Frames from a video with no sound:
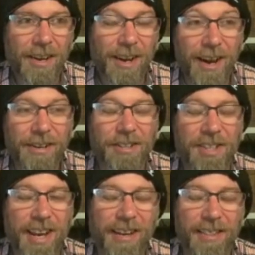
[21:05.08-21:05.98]

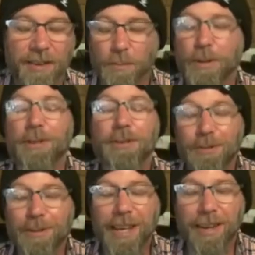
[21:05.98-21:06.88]
understanding that when you
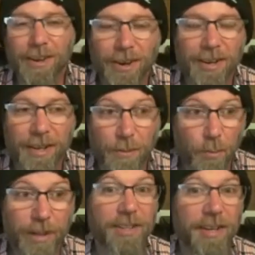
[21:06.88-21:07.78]
do take a hard hit,
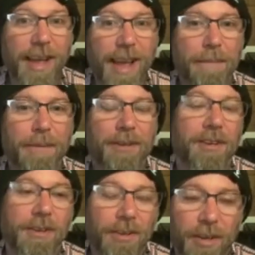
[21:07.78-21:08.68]
what's going to happen. You
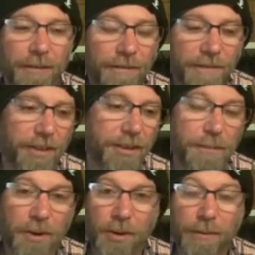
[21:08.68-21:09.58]
know, you're going to feel your
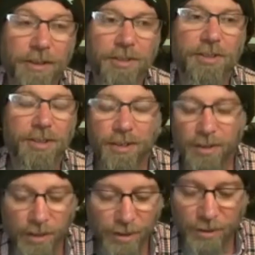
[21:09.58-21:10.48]
motor functions go,
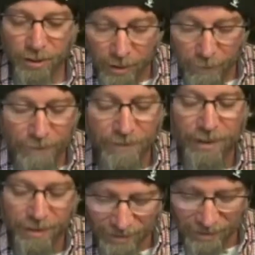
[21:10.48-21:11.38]
you know, you're going to
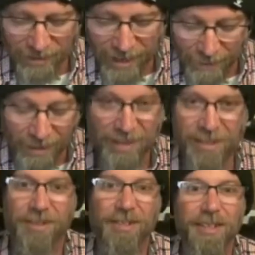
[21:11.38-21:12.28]
feel everything
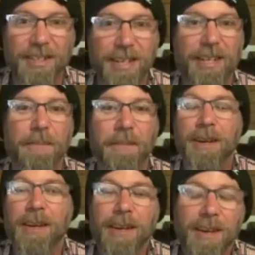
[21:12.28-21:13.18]
start to dim.
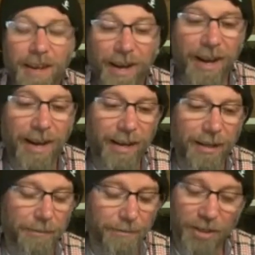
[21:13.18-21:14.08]

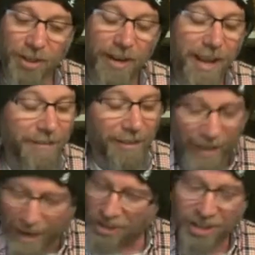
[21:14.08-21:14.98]
Uh, you're going to have to
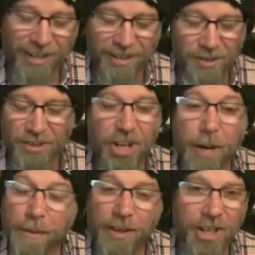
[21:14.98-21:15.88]
latch on to sort of
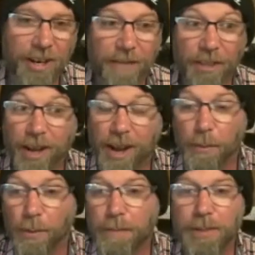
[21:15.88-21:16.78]
shake, shake off the
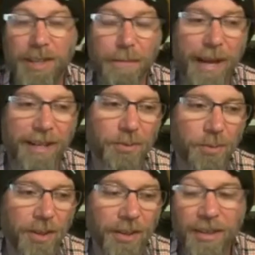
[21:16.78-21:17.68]
cobwebs and get back to
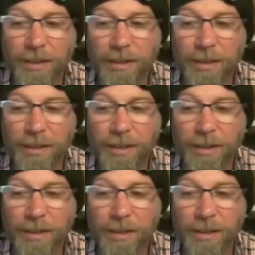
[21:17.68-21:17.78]
work.